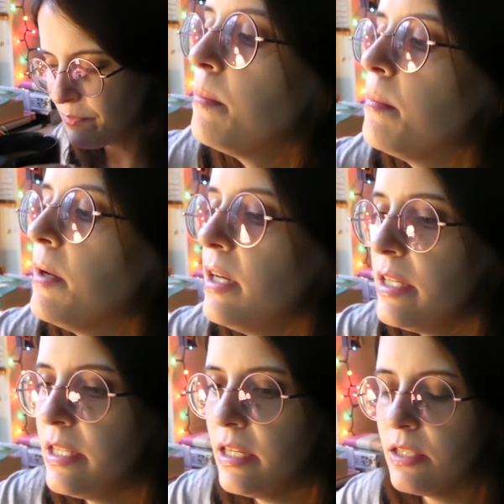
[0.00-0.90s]

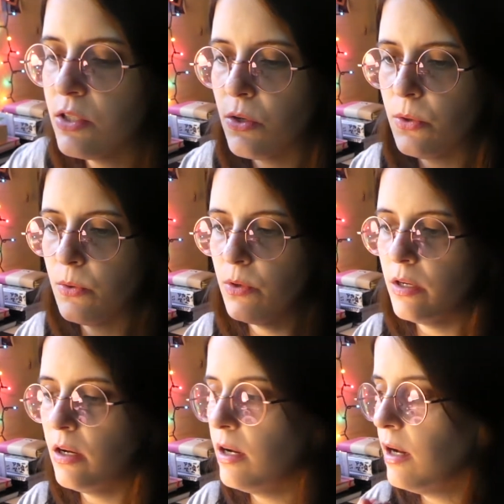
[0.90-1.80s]
But yeah, so
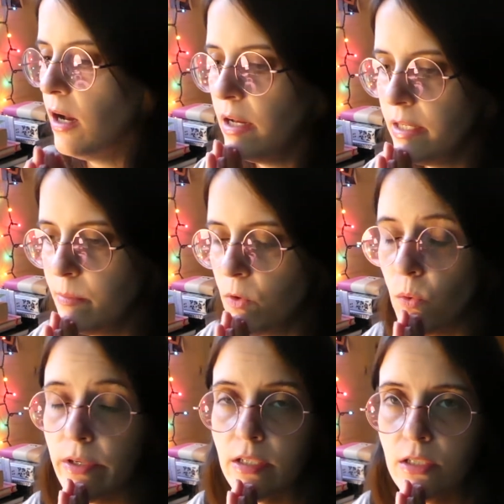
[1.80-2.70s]
I am
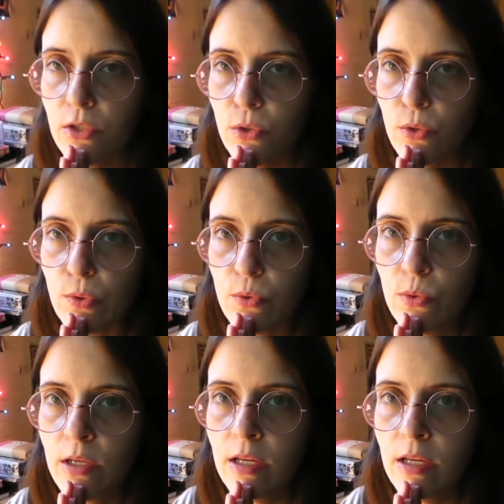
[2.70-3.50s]
going to